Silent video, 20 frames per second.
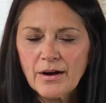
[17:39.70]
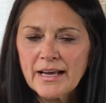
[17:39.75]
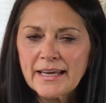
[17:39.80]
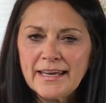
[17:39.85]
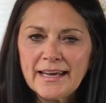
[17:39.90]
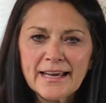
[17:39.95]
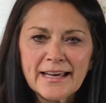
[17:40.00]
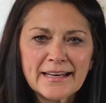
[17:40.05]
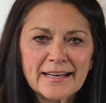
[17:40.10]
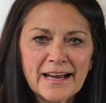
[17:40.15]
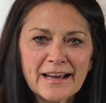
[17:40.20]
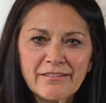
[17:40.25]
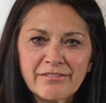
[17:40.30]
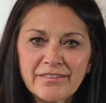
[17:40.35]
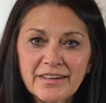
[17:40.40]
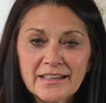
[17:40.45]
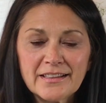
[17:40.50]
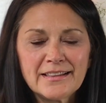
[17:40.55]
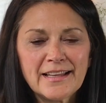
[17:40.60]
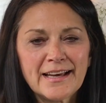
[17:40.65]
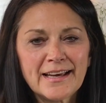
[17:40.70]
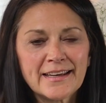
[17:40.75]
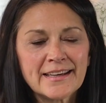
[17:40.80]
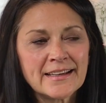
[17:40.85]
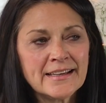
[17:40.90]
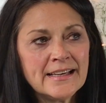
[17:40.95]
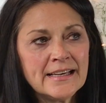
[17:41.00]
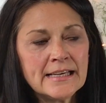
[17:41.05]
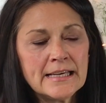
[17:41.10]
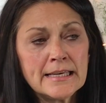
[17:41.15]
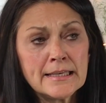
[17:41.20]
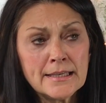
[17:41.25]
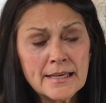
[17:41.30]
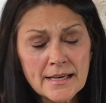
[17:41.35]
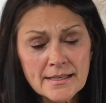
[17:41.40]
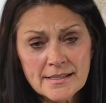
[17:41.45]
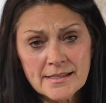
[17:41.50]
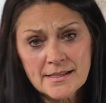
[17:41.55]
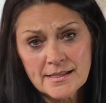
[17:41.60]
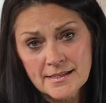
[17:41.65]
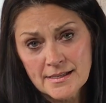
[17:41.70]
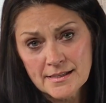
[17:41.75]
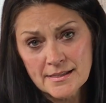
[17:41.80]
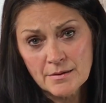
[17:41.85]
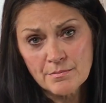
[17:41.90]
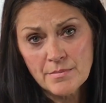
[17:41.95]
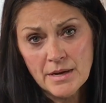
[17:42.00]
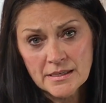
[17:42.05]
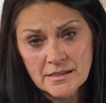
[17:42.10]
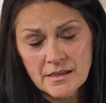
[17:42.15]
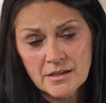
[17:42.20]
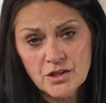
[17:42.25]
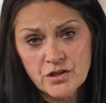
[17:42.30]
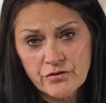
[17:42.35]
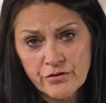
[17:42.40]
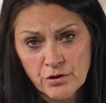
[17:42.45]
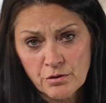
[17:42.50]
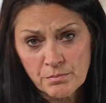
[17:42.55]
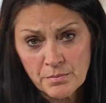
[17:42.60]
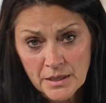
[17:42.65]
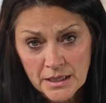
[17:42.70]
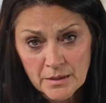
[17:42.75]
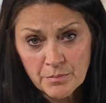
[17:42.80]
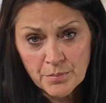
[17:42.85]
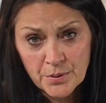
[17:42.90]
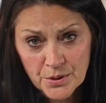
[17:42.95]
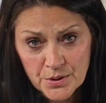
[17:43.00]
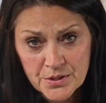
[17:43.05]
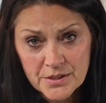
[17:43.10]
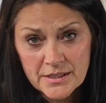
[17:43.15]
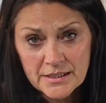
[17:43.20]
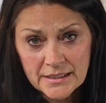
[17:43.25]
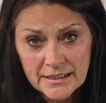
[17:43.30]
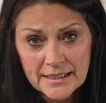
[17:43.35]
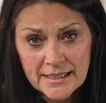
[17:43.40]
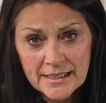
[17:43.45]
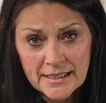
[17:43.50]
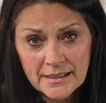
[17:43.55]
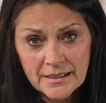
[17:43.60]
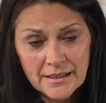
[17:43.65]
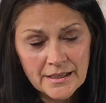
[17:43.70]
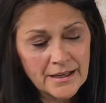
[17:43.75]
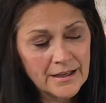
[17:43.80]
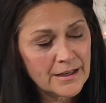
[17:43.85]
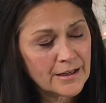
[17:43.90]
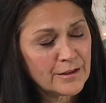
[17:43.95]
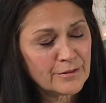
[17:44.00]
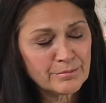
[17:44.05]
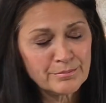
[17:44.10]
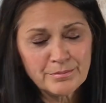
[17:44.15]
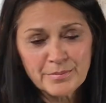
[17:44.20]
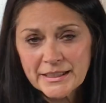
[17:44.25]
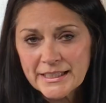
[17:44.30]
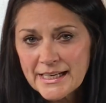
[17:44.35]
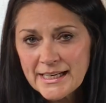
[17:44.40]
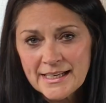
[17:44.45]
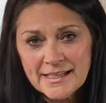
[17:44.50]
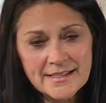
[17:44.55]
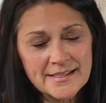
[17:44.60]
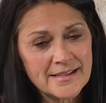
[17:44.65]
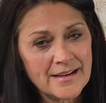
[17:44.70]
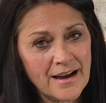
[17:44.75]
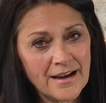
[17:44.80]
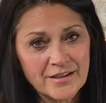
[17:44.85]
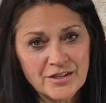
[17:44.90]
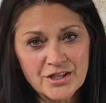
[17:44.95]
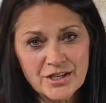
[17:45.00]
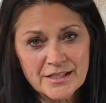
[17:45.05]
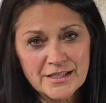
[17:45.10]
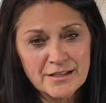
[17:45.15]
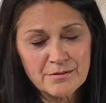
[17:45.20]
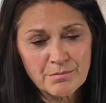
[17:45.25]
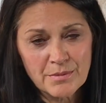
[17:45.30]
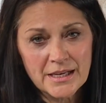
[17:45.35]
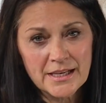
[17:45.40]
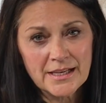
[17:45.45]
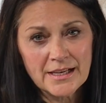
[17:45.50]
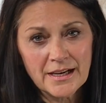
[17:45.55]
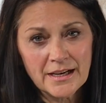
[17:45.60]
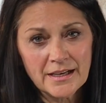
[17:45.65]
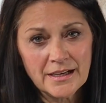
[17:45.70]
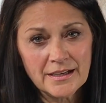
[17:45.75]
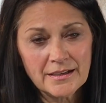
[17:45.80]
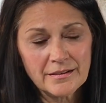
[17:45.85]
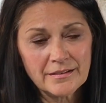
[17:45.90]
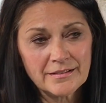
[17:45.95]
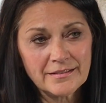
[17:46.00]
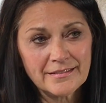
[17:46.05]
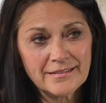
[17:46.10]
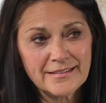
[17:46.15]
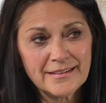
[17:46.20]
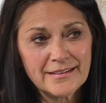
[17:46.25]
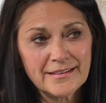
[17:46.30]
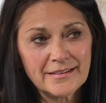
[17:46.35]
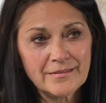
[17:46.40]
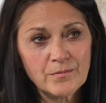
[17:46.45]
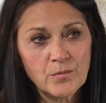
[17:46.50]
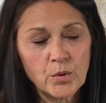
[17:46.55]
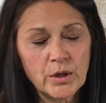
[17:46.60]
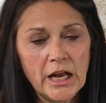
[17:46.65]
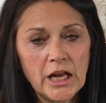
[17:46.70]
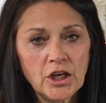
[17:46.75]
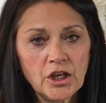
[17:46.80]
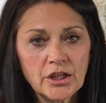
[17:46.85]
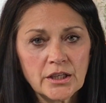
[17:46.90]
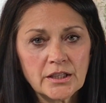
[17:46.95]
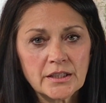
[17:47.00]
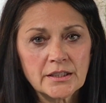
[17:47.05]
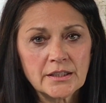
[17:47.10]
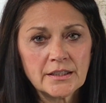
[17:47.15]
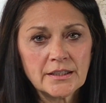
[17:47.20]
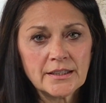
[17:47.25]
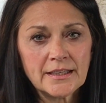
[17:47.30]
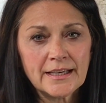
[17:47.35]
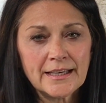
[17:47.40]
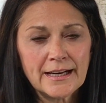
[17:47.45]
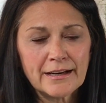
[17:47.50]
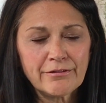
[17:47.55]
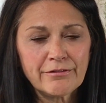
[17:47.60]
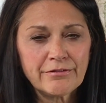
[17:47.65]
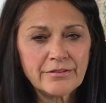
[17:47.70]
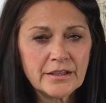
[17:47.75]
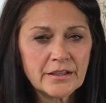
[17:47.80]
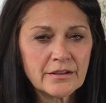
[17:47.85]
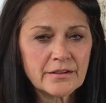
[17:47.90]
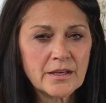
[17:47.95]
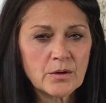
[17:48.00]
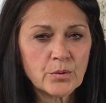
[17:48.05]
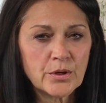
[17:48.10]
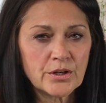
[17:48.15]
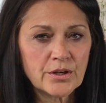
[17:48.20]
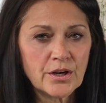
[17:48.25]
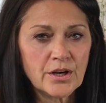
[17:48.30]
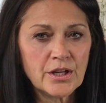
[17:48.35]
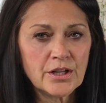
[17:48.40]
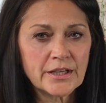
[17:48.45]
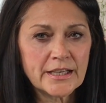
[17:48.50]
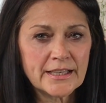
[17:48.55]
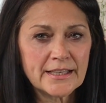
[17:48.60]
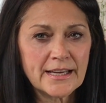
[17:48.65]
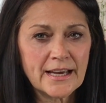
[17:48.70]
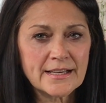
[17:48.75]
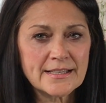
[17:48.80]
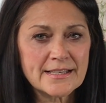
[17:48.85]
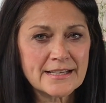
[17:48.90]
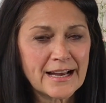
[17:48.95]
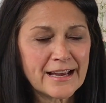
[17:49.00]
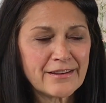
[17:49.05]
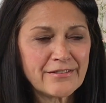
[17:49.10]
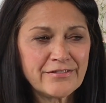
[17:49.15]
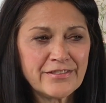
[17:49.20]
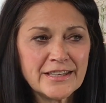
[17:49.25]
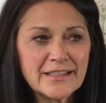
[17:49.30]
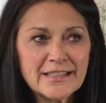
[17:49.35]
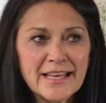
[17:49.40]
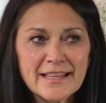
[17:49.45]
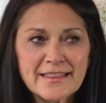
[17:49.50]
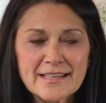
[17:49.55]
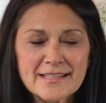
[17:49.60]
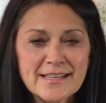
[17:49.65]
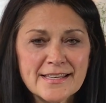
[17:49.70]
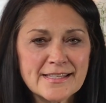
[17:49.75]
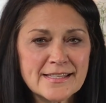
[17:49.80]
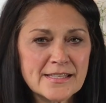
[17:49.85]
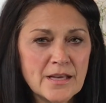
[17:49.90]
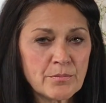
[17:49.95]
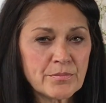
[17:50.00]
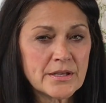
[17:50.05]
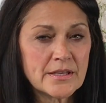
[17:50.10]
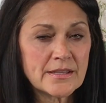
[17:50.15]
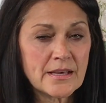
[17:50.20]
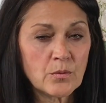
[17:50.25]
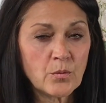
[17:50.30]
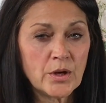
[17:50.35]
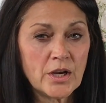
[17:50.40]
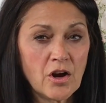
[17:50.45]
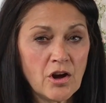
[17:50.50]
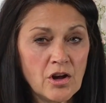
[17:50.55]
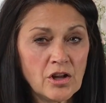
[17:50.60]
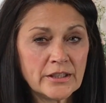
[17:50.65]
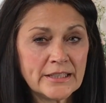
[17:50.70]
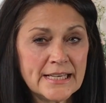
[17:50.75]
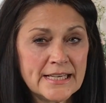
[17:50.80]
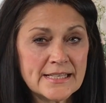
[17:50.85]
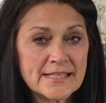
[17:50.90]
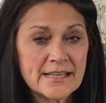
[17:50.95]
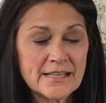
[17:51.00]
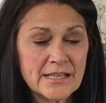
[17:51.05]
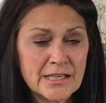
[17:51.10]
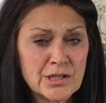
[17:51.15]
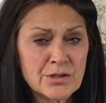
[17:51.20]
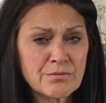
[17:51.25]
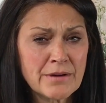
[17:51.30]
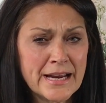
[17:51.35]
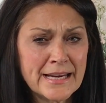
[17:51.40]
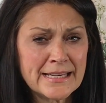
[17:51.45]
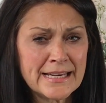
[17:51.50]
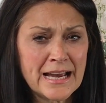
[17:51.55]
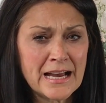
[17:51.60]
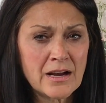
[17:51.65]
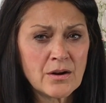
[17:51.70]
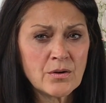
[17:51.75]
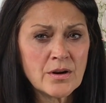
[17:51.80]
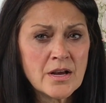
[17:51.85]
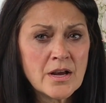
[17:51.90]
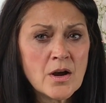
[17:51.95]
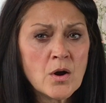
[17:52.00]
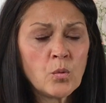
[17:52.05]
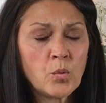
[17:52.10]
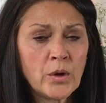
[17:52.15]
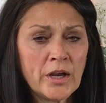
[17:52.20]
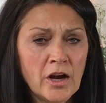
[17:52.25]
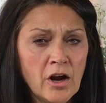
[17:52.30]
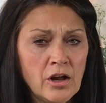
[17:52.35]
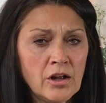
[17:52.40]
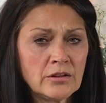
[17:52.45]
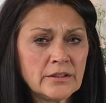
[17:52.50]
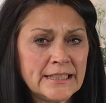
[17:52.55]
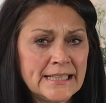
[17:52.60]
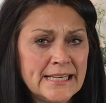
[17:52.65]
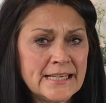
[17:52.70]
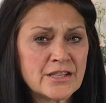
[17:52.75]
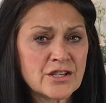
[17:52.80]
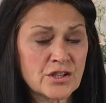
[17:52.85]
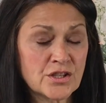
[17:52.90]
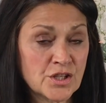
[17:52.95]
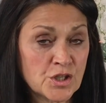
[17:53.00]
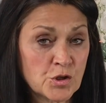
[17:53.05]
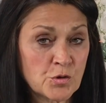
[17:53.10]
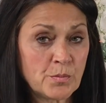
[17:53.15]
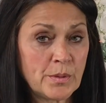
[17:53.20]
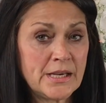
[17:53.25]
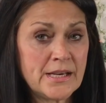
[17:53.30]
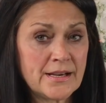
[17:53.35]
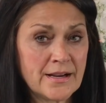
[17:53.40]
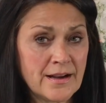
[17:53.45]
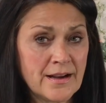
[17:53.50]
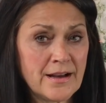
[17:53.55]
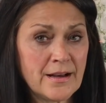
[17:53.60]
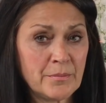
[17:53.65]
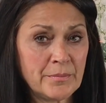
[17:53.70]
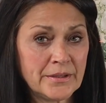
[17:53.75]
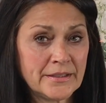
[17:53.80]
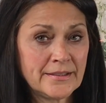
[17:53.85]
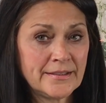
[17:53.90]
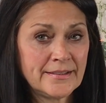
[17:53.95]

again, I feel like, yes, this is a message for me personally, but it's not just me. When I look and I feel that we're all connected, I feel like this is something that we all need to hear right now. We all need to speak up